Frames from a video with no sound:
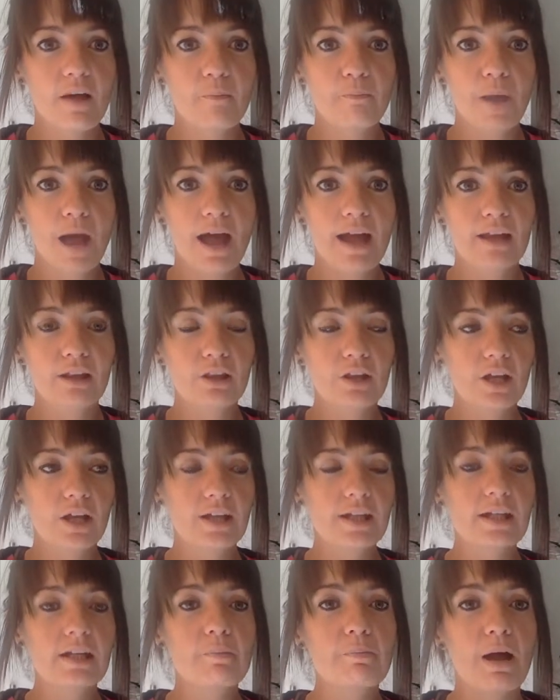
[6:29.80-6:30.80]
by
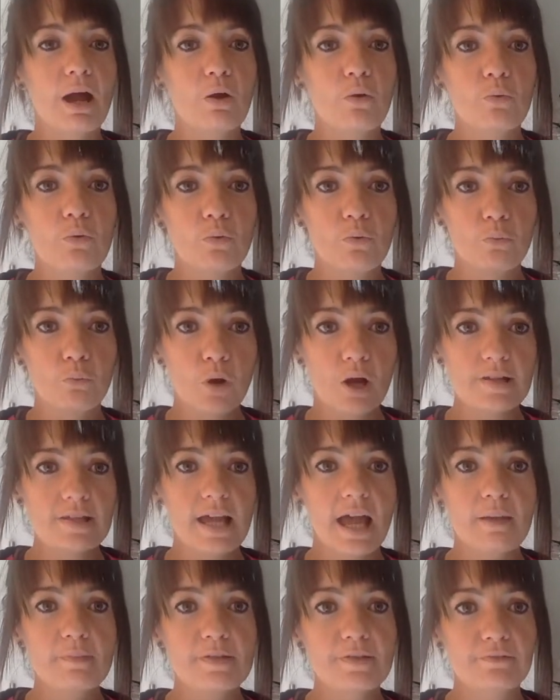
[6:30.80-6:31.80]
learning about what
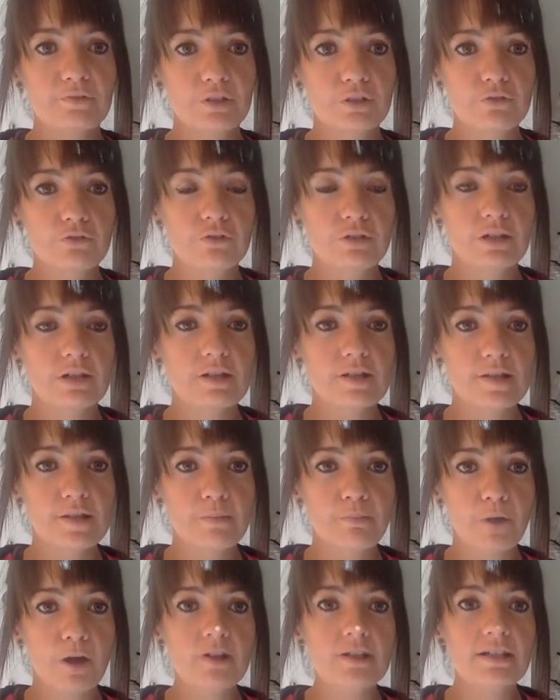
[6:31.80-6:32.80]
types of nutrients the
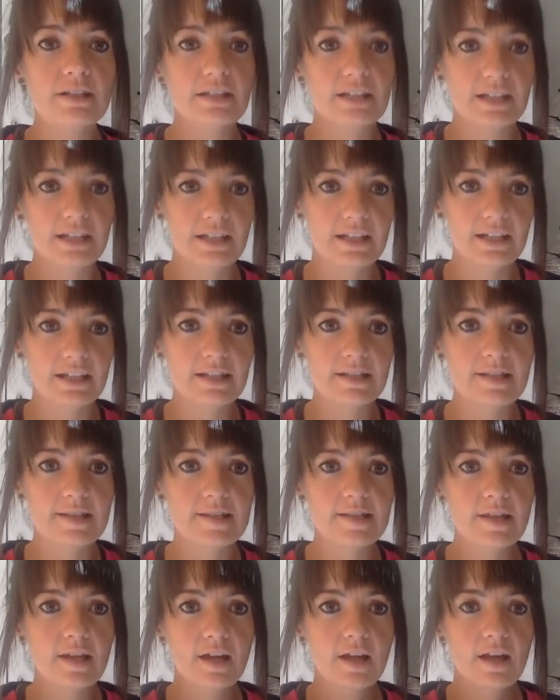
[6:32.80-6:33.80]
body
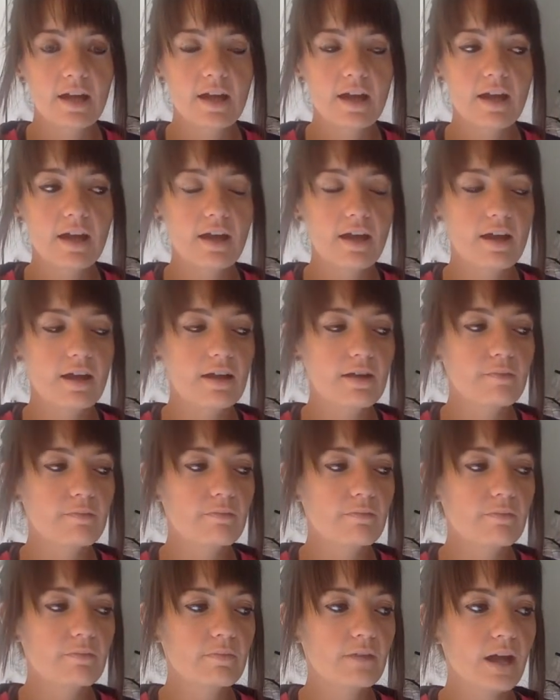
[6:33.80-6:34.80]
needs,
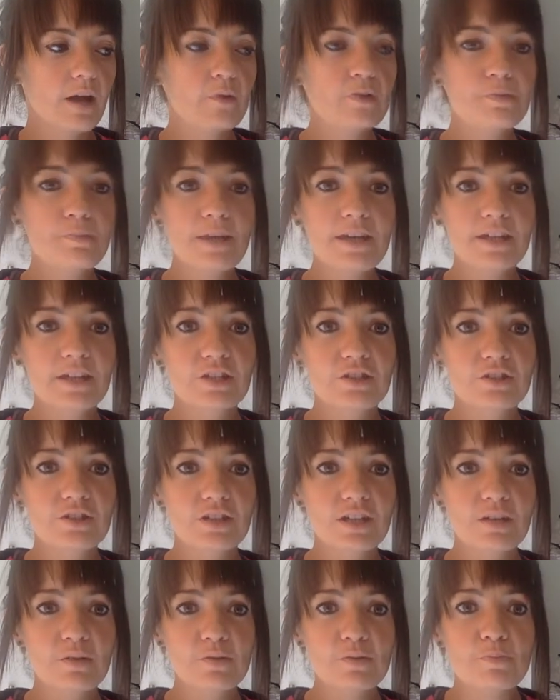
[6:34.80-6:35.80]
I was
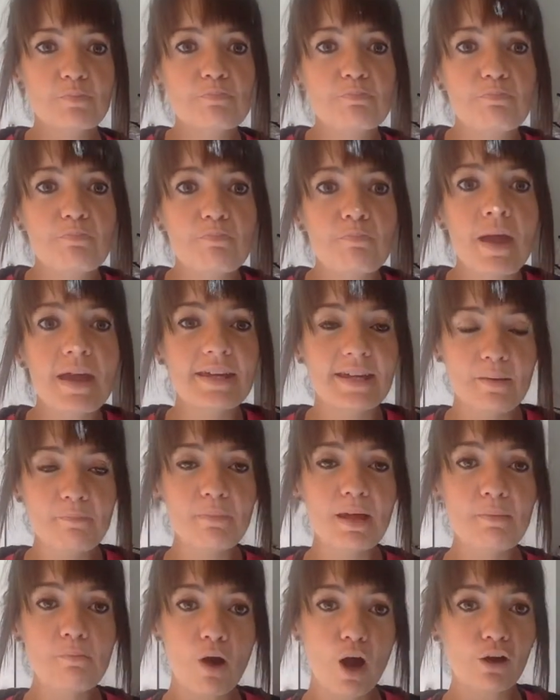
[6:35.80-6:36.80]
it was making
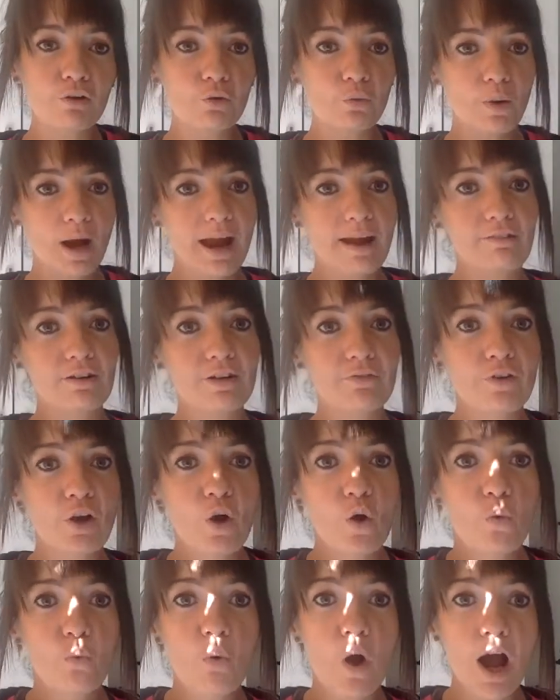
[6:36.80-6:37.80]
me more aware of
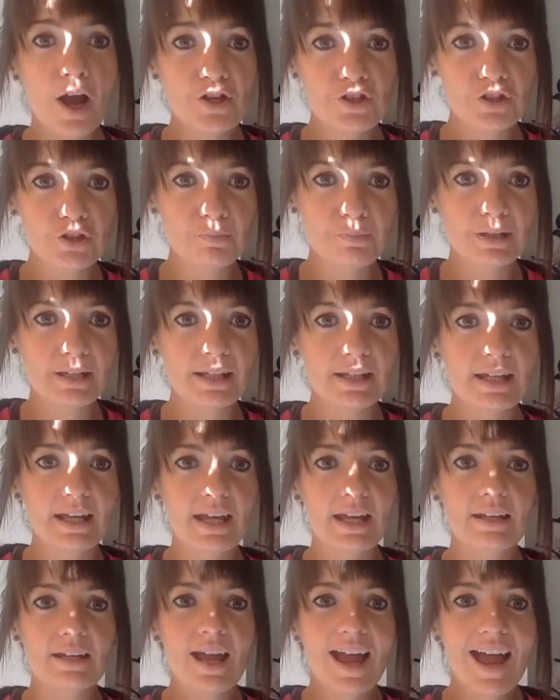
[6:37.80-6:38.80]
what I should be
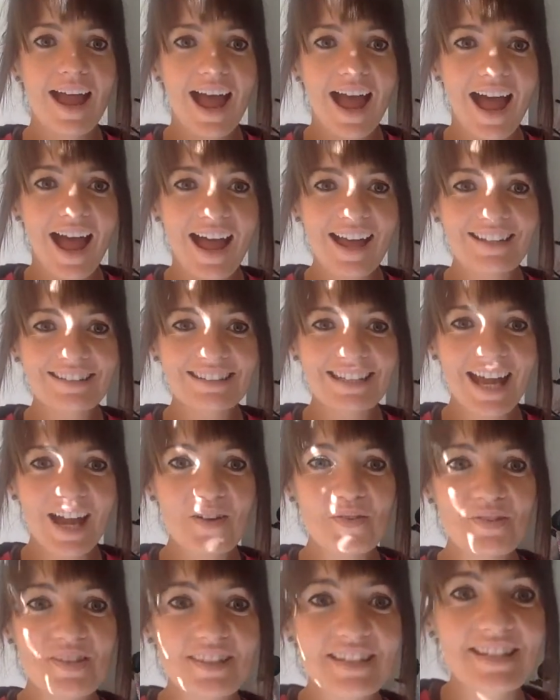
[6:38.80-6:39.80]
eating, and I
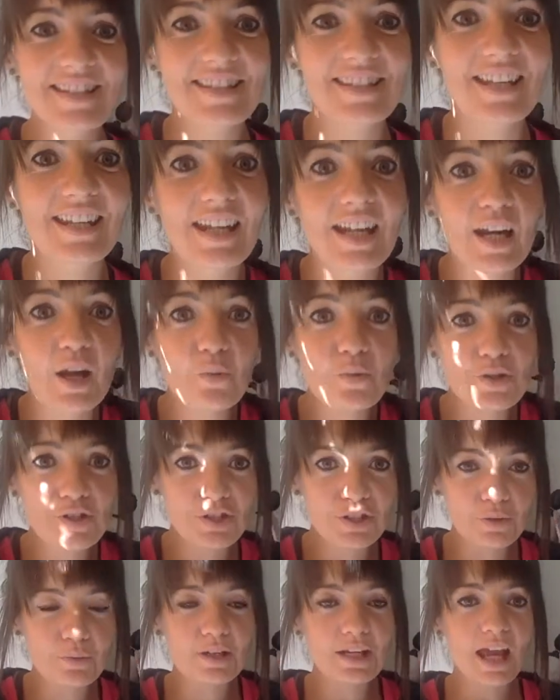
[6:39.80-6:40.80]
was listening and I was
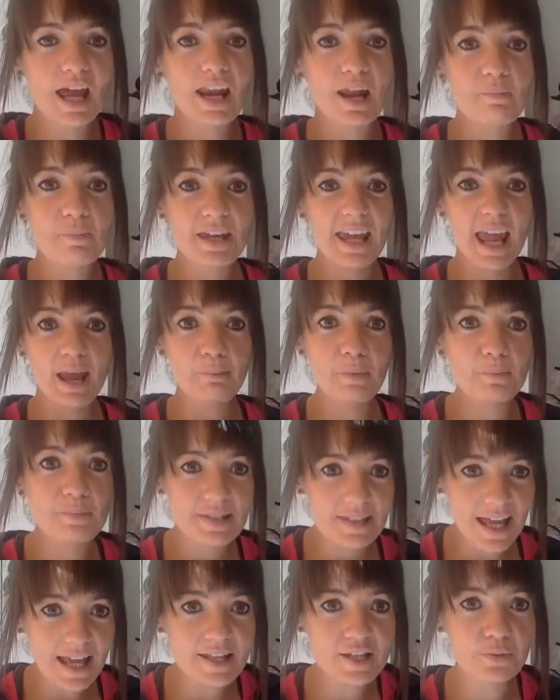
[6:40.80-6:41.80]
doing it, and I became
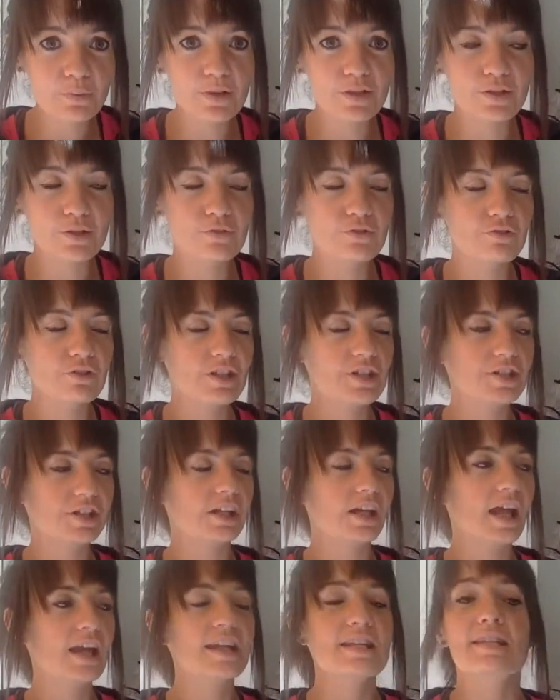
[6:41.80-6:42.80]
obsessed with nutrition.
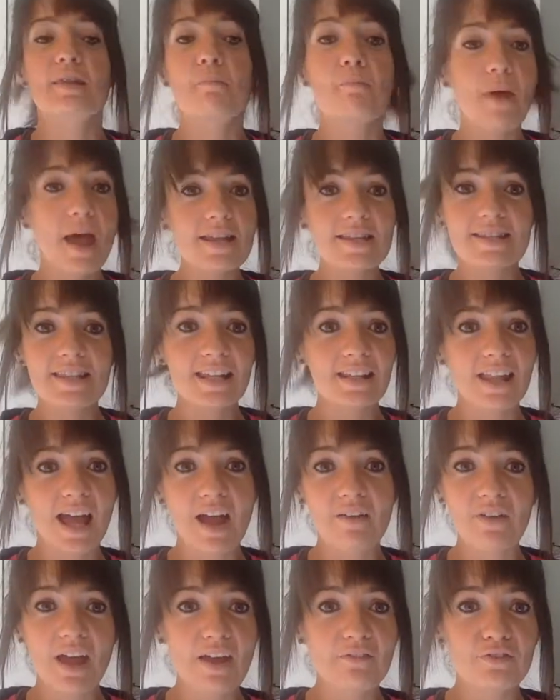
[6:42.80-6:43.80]
And it's the best thing that
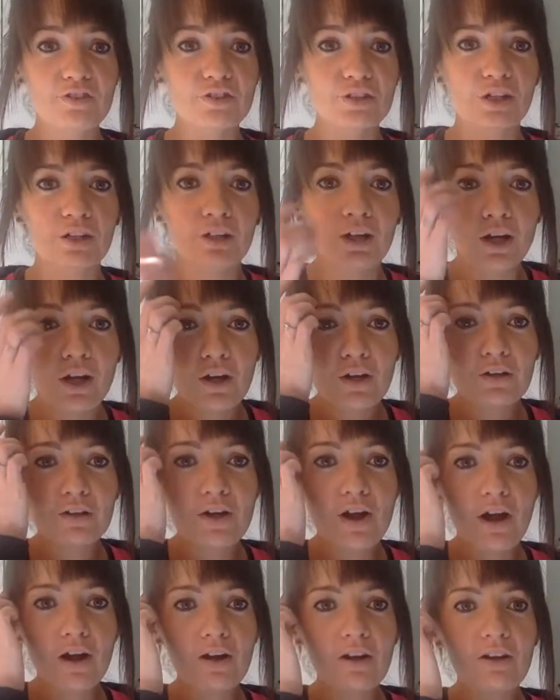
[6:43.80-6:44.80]
I've ever done,
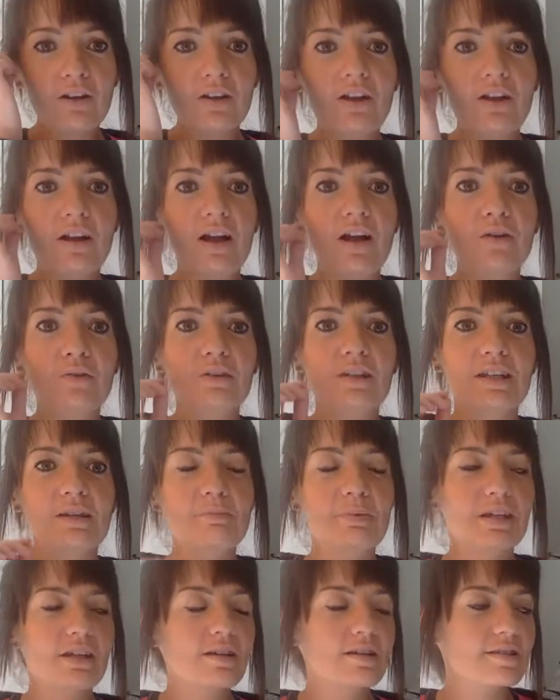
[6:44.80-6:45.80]
not only
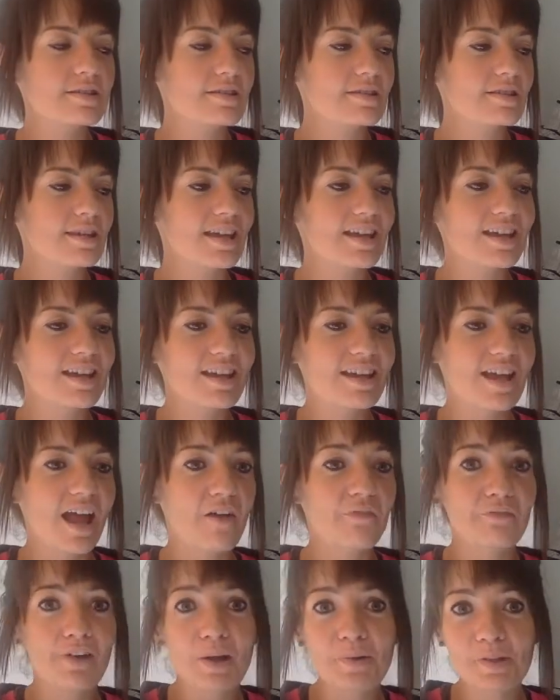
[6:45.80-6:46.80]
because I
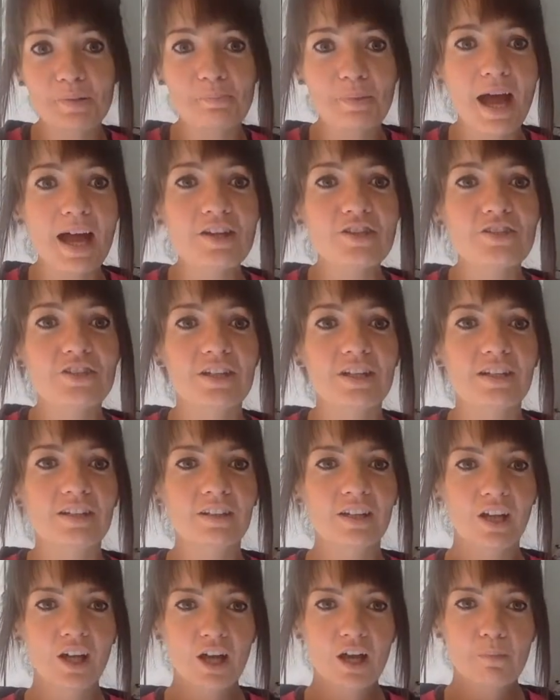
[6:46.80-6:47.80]
found a passion,
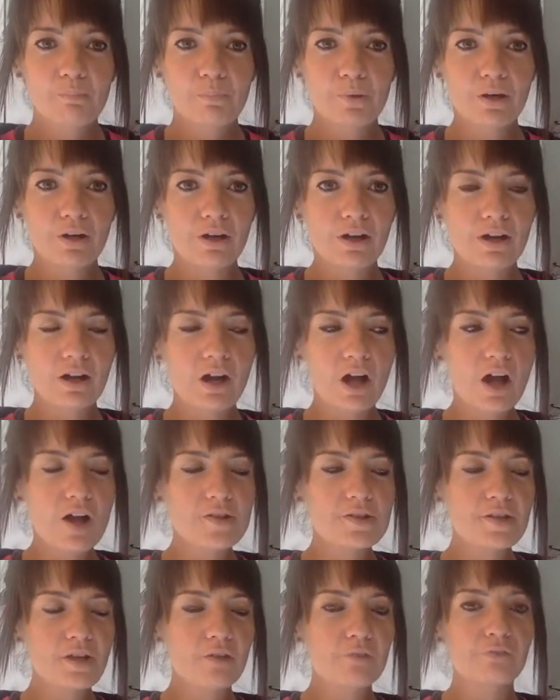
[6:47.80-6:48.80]
but
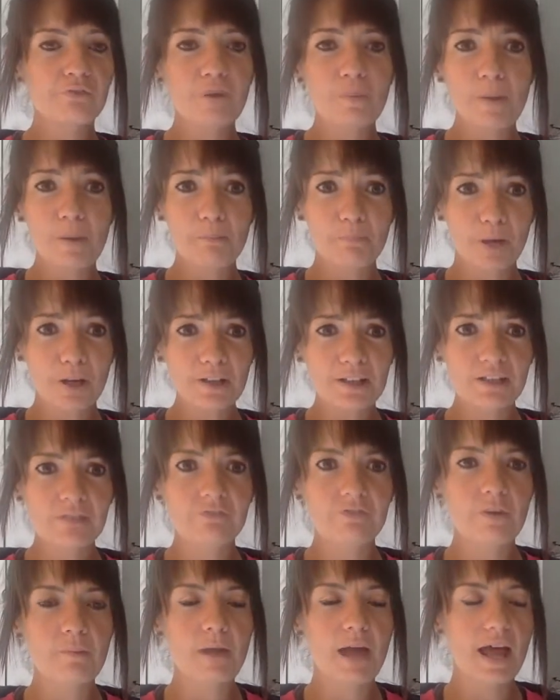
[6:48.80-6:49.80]
also for my body and
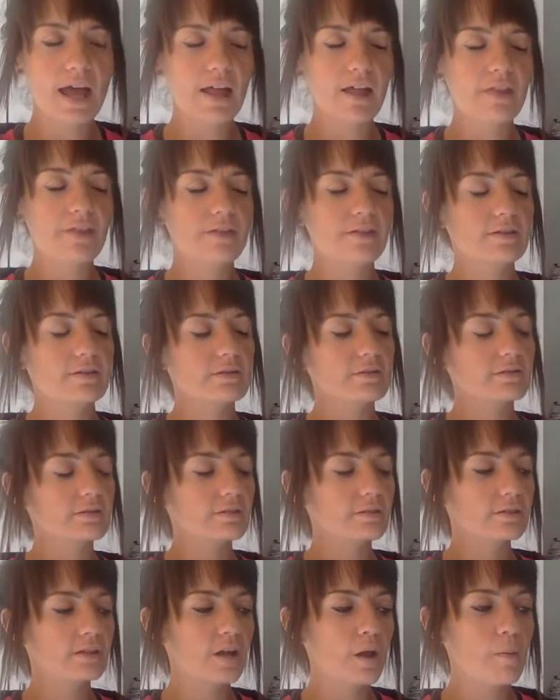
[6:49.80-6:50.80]
for my health and
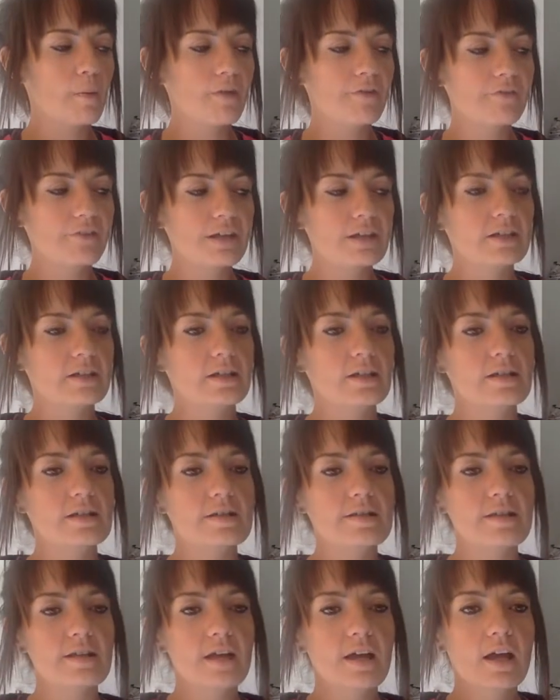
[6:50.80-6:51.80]
my
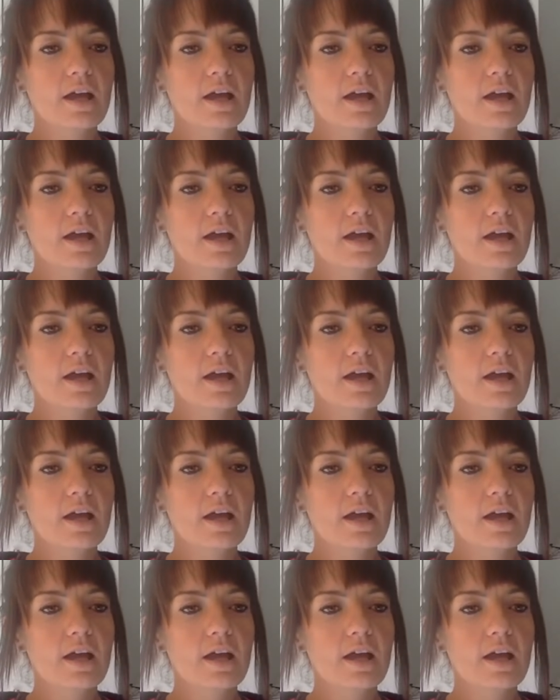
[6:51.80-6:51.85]
fitness.